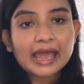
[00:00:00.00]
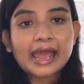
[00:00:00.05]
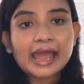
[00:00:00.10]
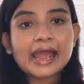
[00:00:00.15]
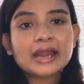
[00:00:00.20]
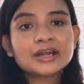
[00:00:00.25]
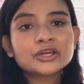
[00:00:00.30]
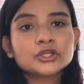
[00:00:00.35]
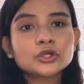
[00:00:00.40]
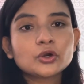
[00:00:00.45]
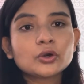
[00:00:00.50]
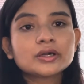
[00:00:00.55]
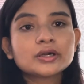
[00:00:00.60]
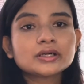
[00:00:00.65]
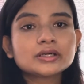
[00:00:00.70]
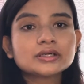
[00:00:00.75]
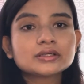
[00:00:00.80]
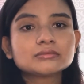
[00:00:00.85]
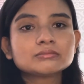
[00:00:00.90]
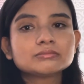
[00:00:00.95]
and
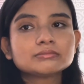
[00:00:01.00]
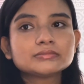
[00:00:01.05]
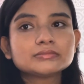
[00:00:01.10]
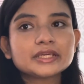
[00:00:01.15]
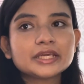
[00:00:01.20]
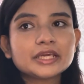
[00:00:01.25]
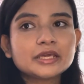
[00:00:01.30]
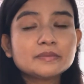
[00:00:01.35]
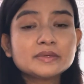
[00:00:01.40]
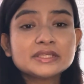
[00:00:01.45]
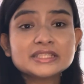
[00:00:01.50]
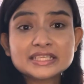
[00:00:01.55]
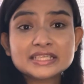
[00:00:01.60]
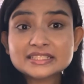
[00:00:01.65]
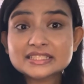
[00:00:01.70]
your immediate